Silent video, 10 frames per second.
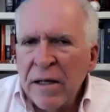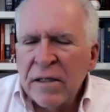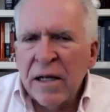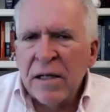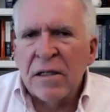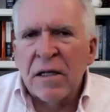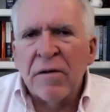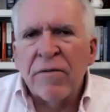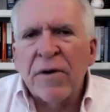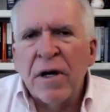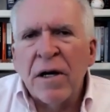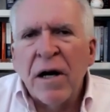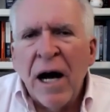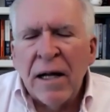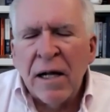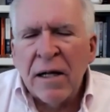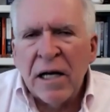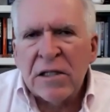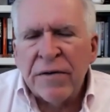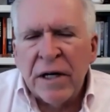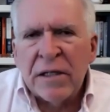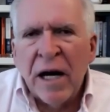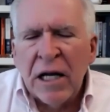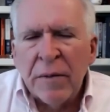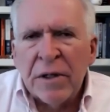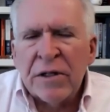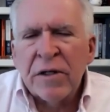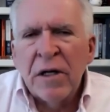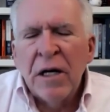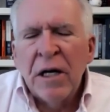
sensitive, highly classified documents.